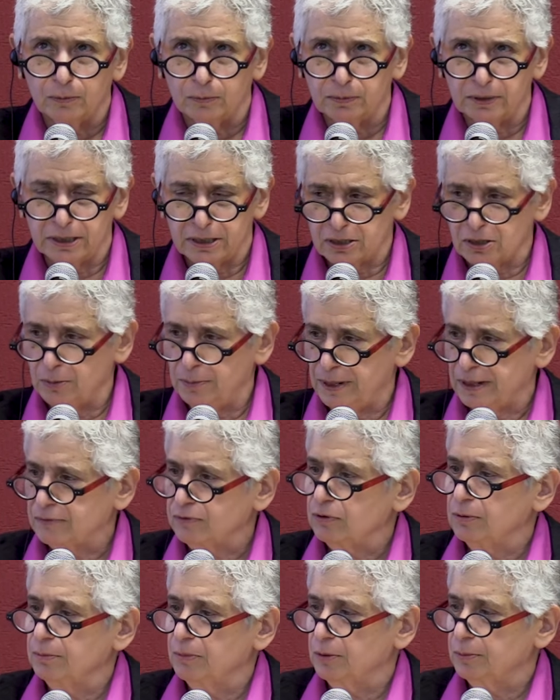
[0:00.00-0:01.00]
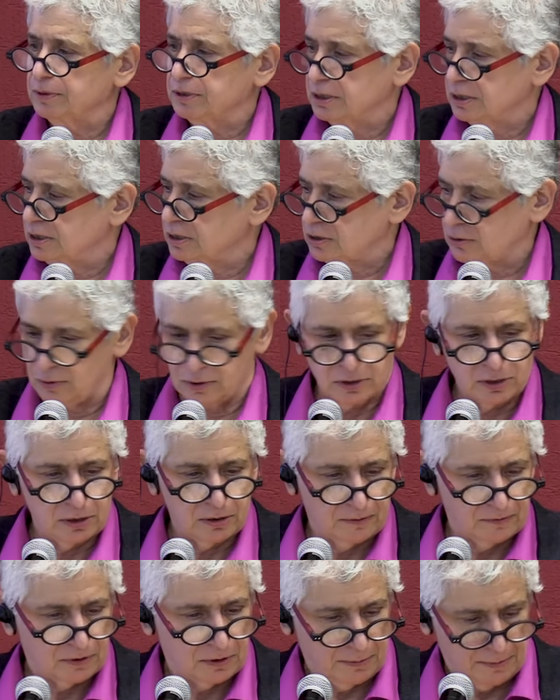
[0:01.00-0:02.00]
Let's go back for a moment to this
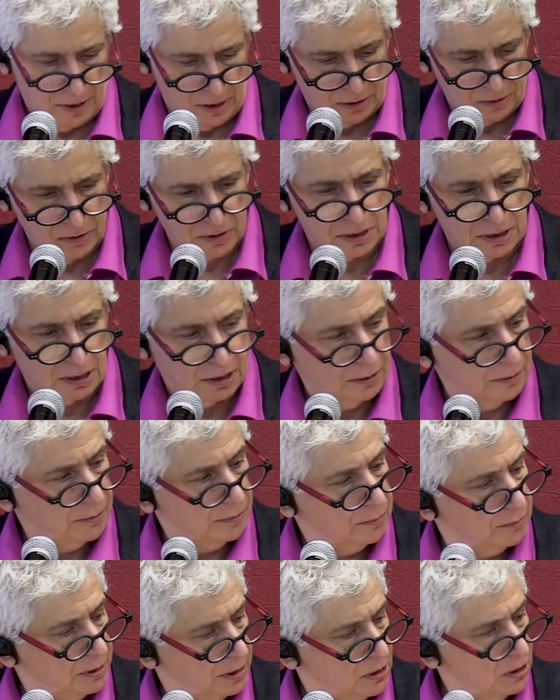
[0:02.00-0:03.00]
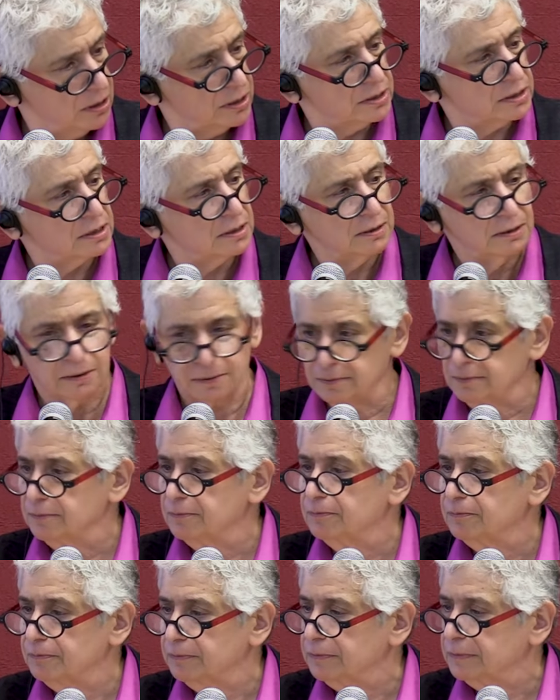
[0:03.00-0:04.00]
question of democracy, because
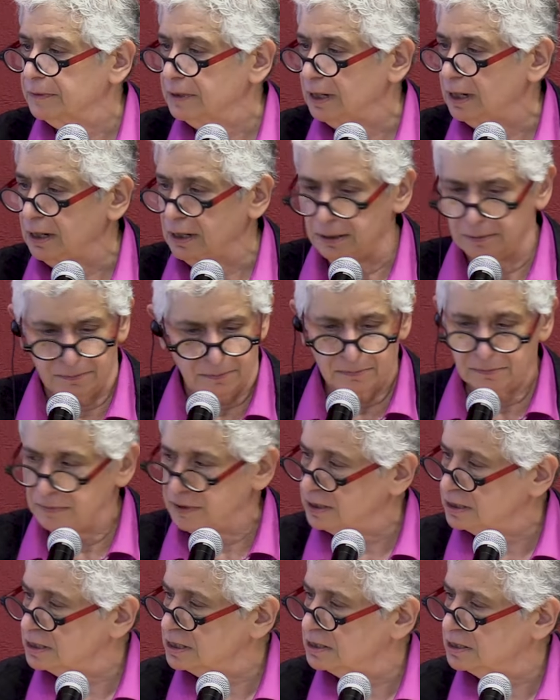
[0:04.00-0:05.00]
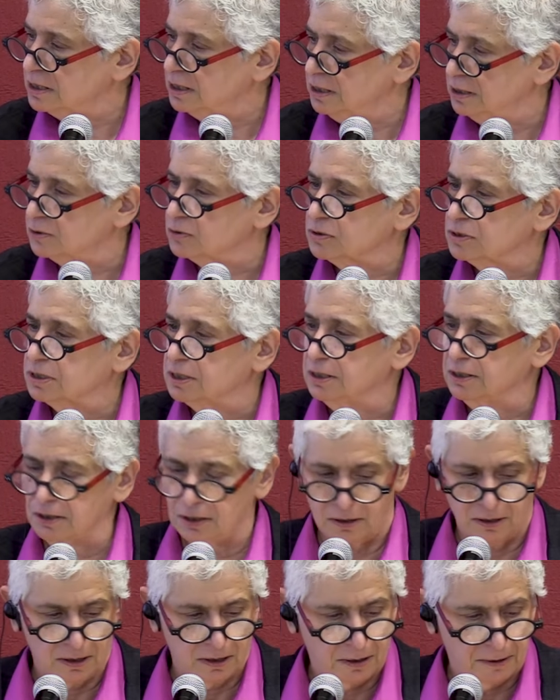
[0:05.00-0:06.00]
this is the interesting
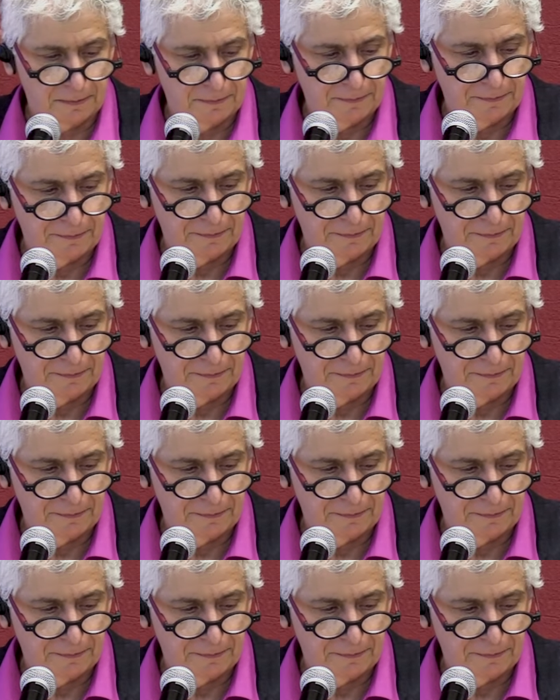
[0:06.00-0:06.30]
thing.